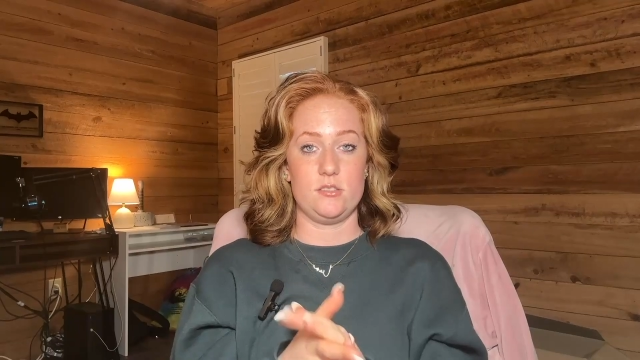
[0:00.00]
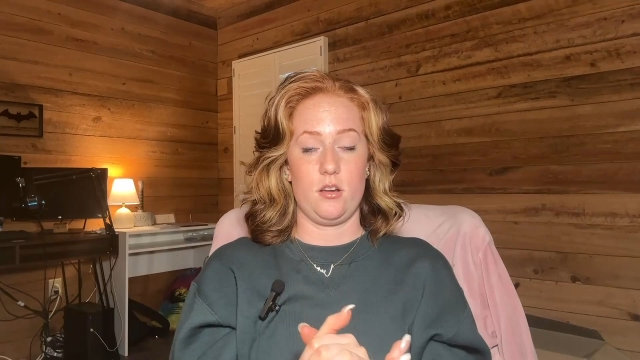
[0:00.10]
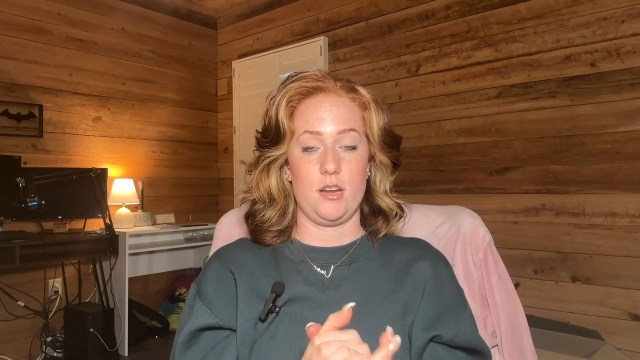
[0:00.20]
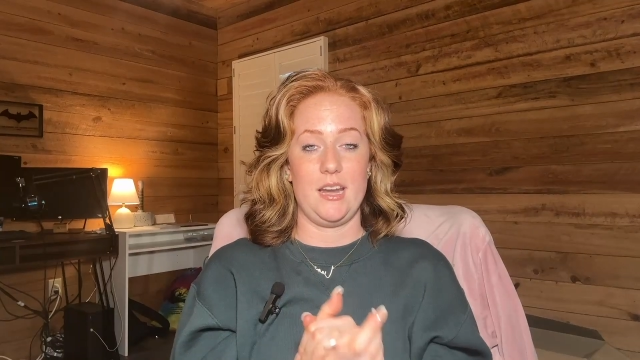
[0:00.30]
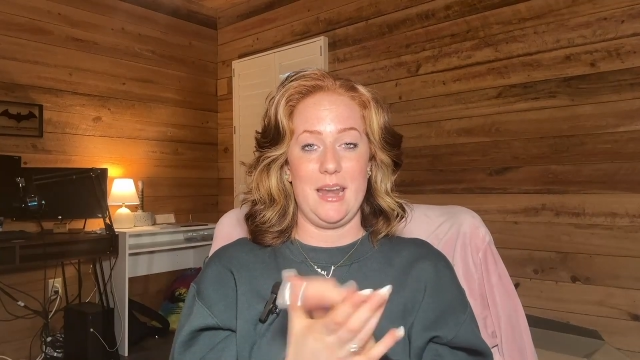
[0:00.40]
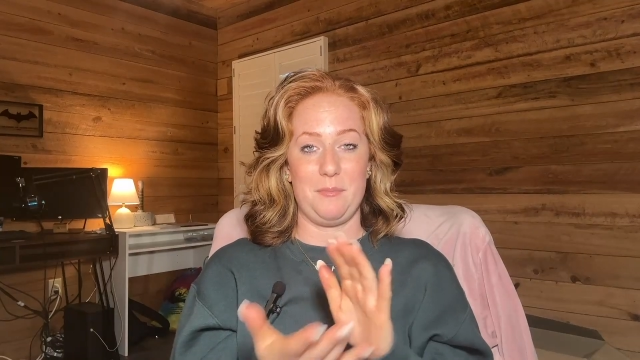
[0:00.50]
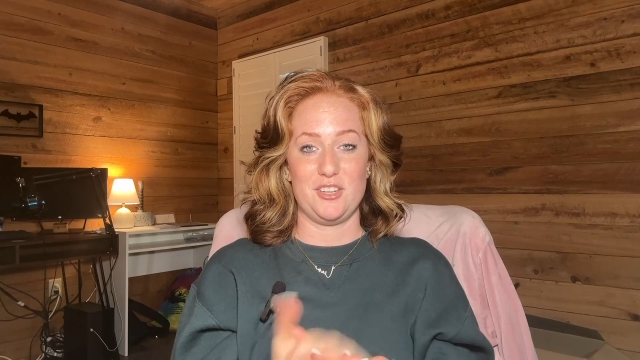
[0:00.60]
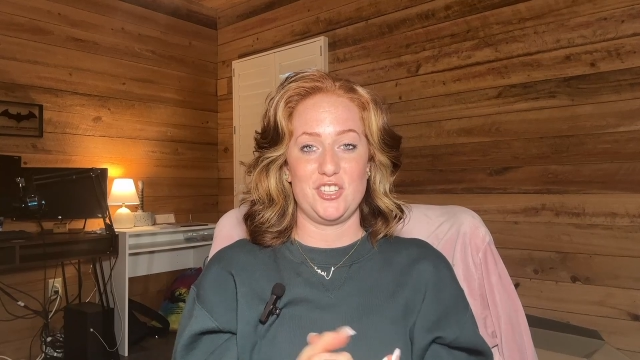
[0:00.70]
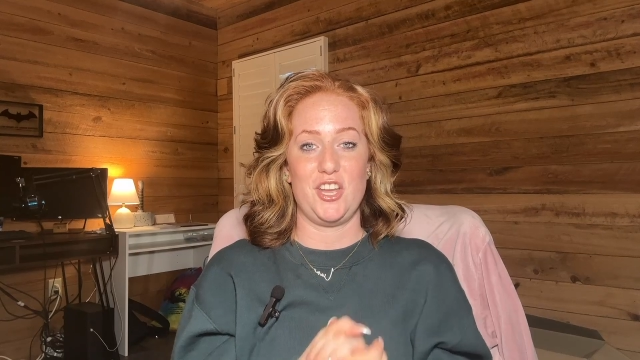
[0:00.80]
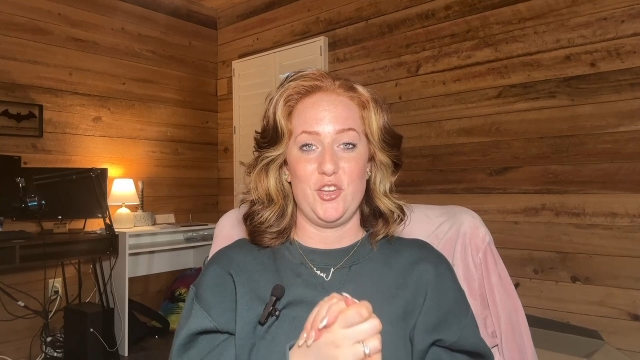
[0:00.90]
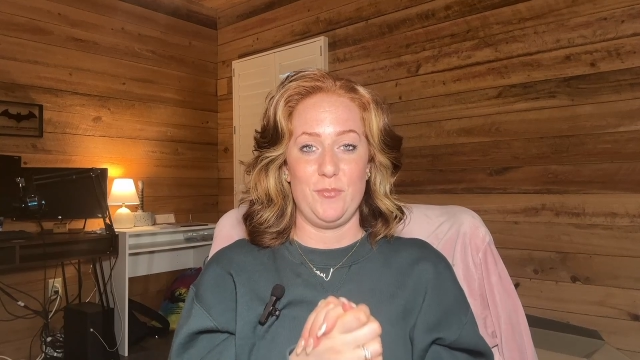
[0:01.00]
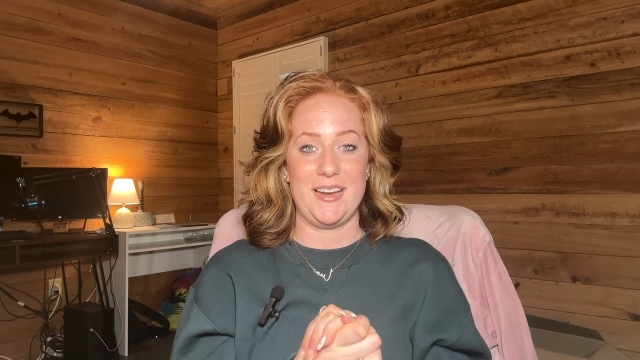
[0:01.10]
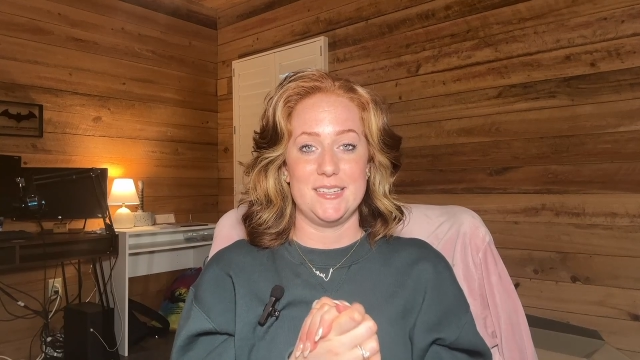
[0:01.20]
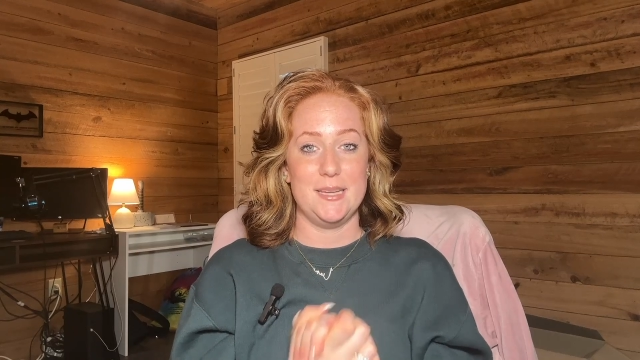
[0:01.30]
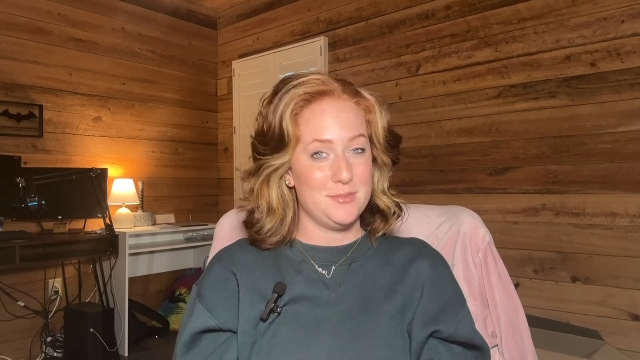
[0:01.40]
started, and I'm going to show you
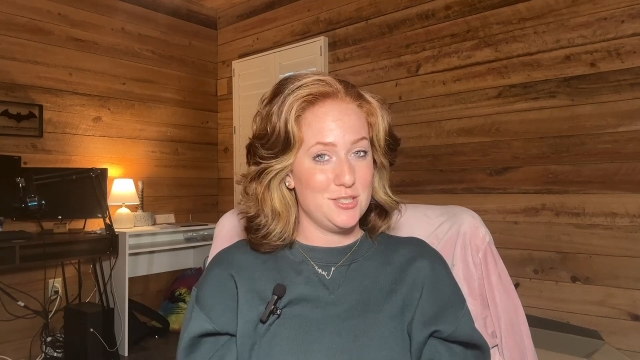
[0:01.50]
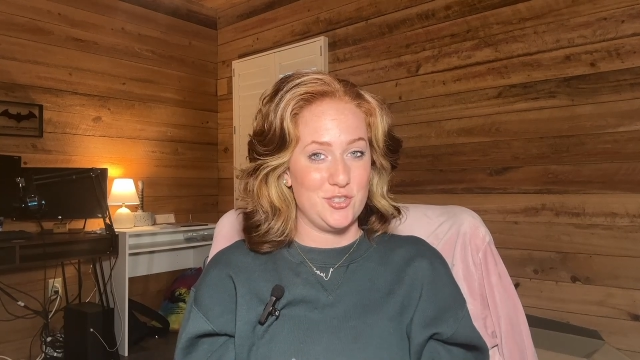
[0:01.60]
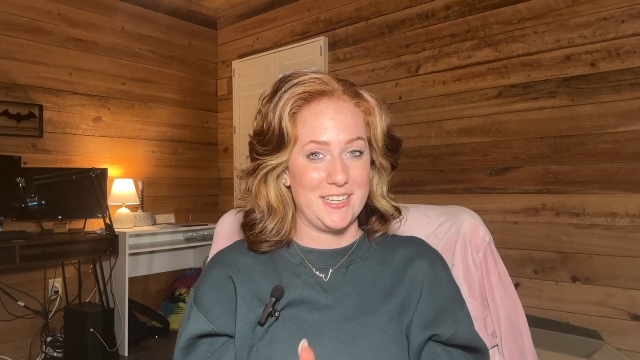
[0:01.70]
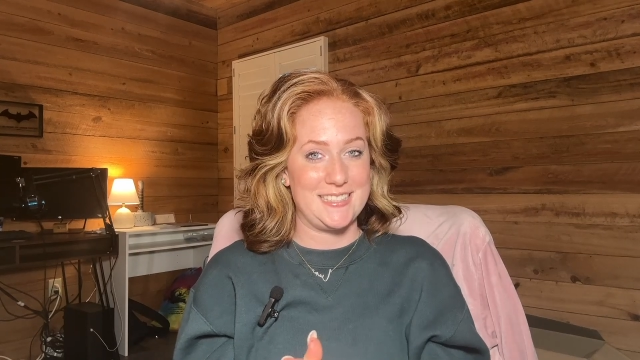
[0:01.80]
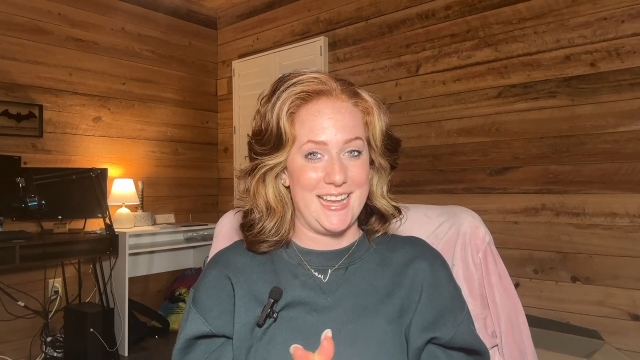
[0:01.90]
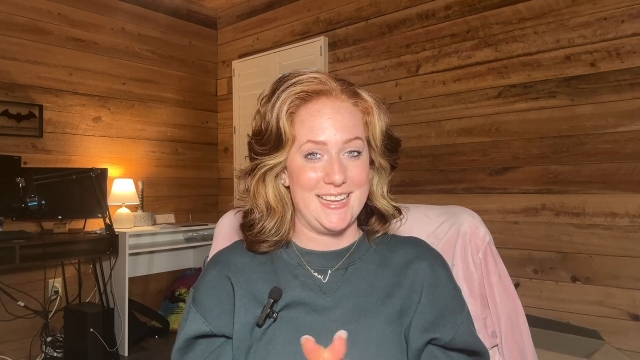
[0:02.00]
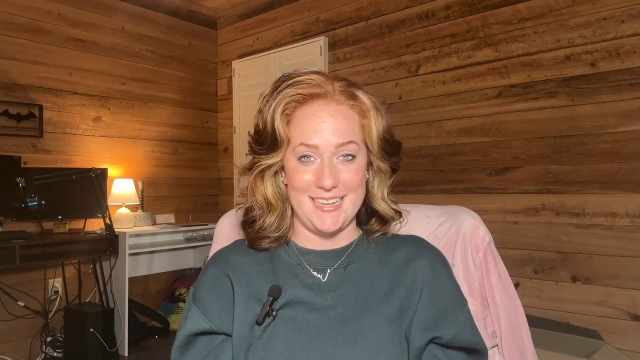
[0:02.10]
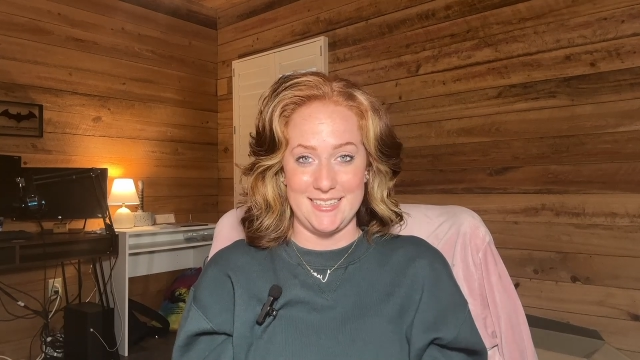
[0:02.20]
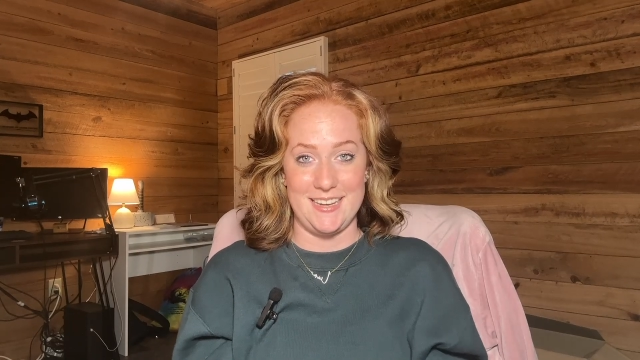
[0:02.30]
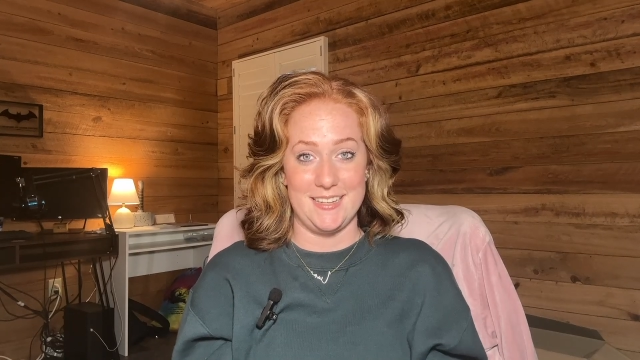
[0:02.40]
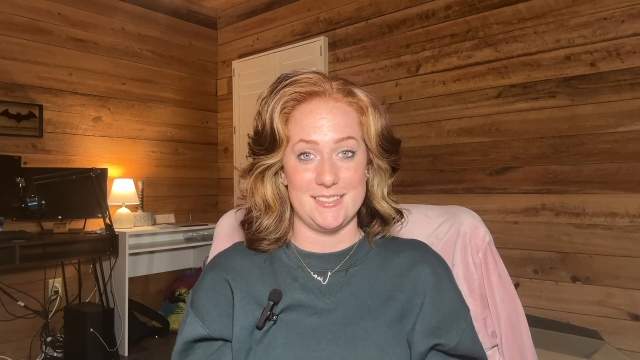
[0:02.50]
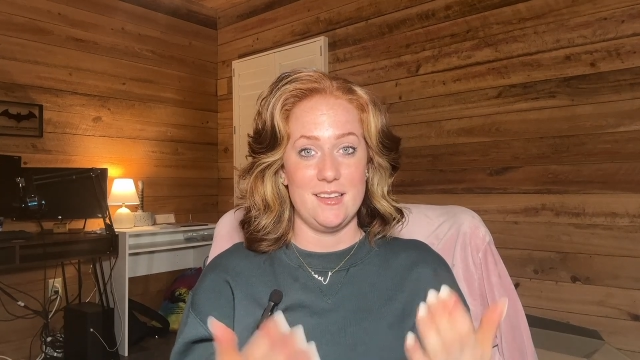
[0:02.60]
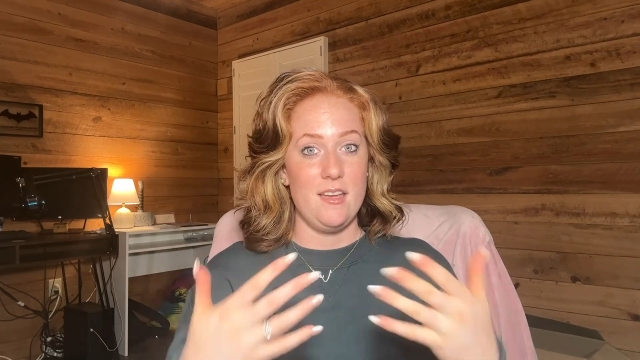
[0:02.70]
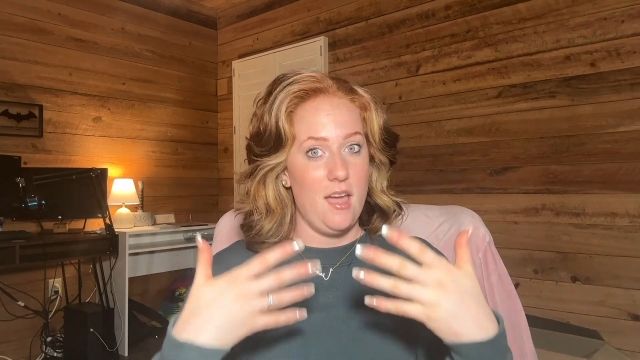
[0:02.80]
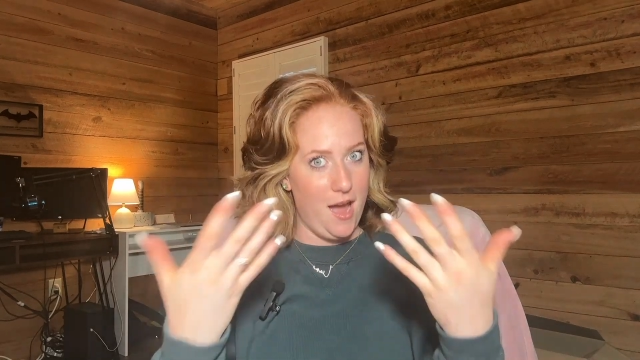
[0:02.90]
my tips and tricks and techniques
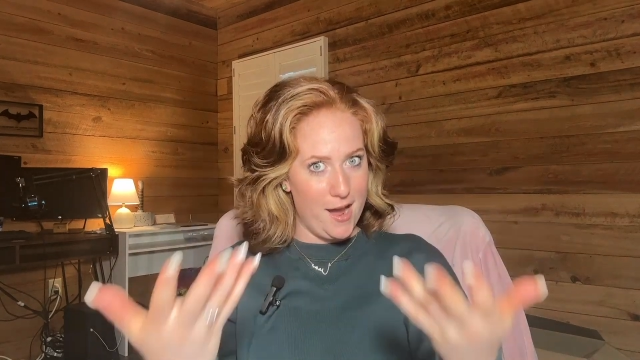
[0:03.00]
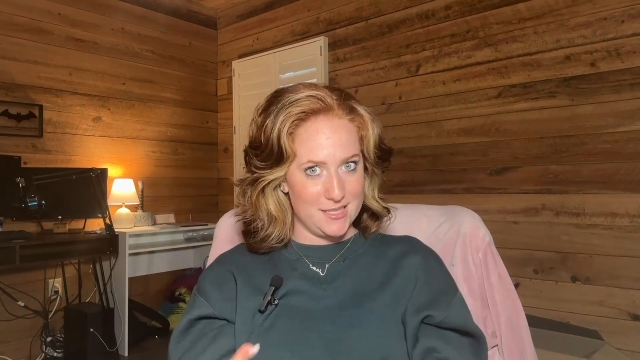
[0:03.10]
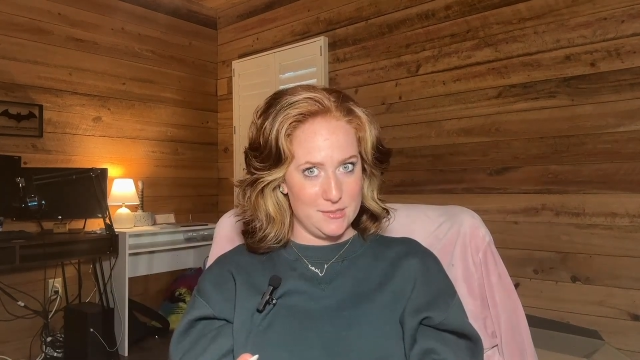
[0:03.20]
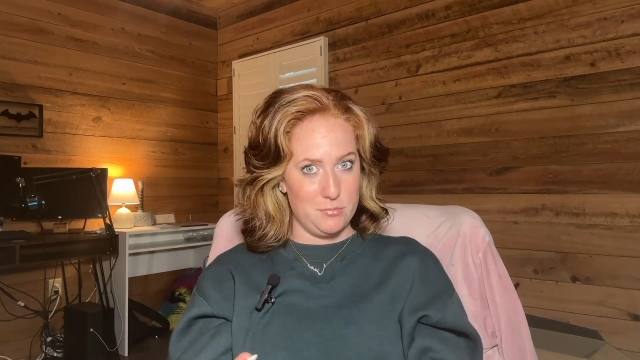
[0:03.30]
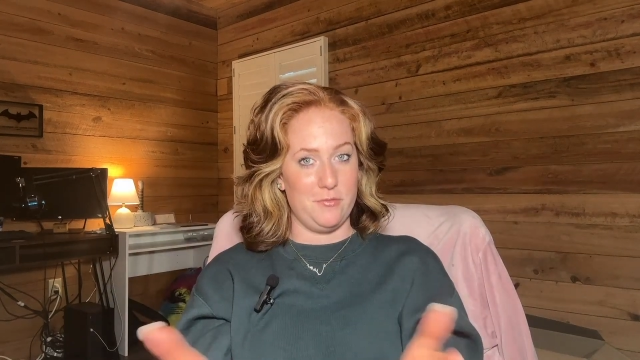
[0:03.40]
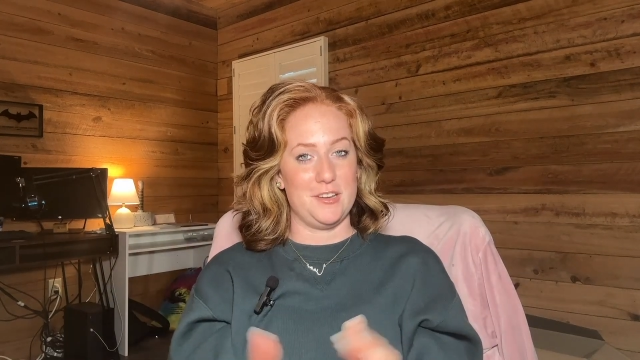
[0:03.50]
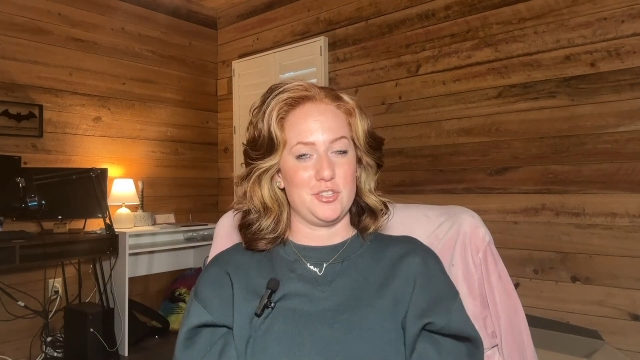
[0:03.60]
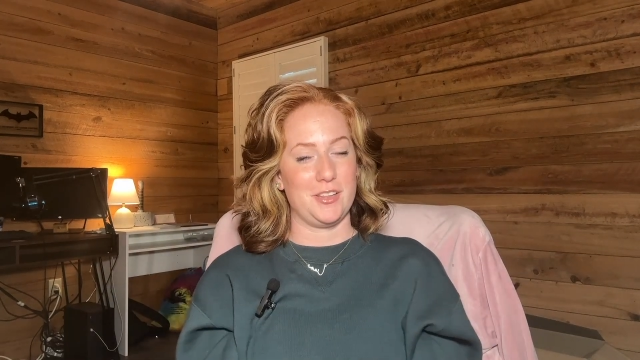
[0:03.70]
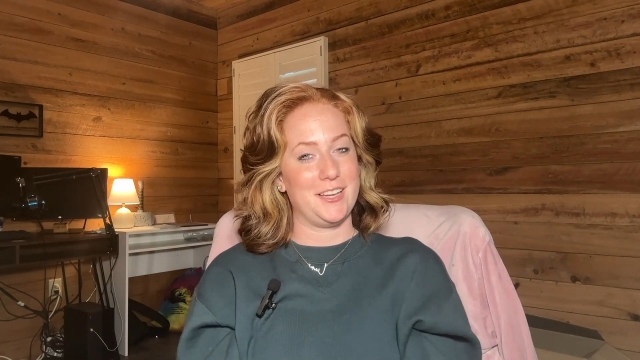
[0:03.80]
as a professional